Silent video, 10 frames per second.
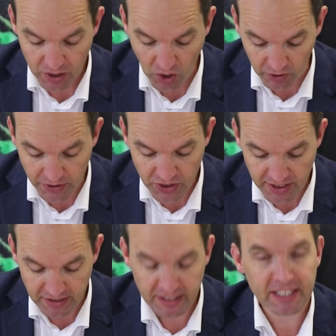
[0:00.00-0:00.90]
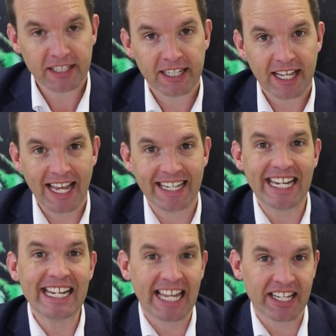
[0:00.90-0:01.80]
collagen and
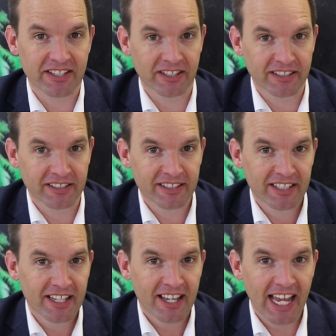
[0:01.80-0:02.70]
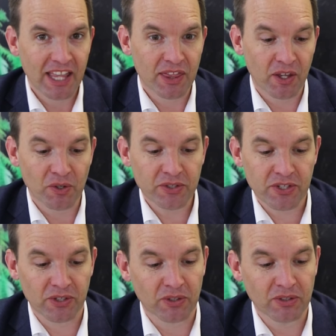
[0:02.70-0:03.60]
elastin. And those
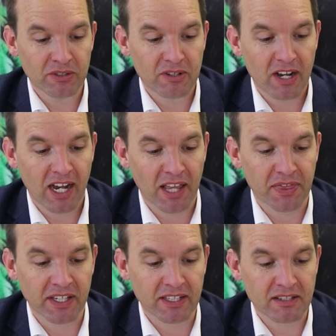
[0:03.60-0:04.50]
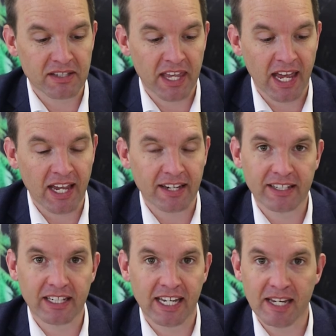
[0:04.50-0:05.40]
two are things that
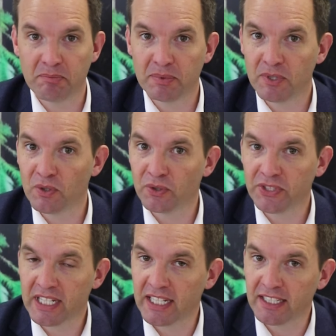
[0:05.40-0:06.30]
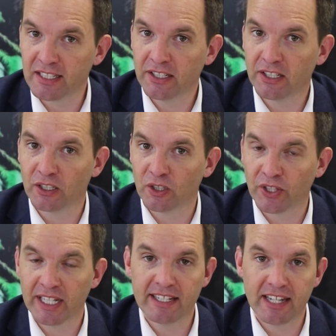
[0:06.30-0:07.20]
keep your skin
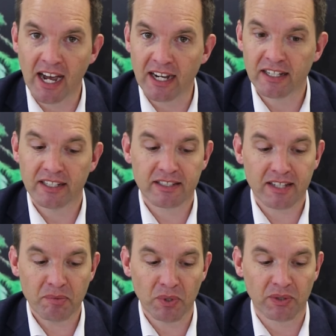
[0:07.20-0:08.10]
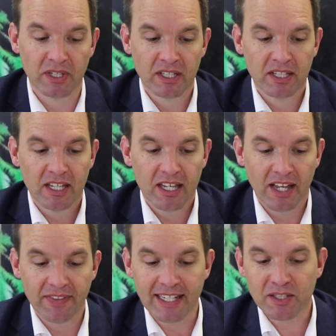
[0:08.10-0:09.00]
looking young and supple.
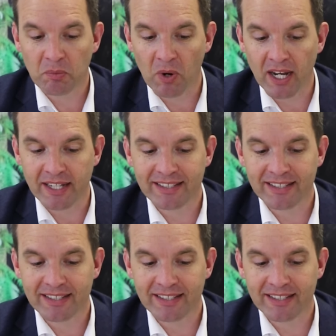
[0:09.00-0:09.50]
And that's why